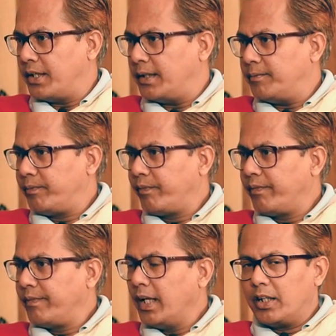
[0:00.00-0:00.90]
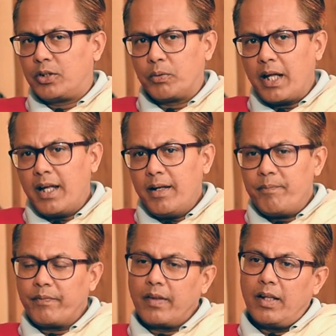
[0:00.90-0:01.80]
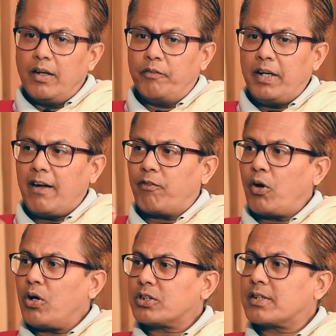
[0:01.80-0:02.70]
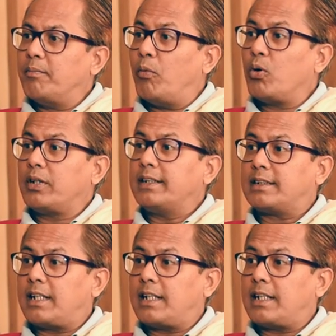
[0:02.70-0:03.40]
here. Today we have lost more than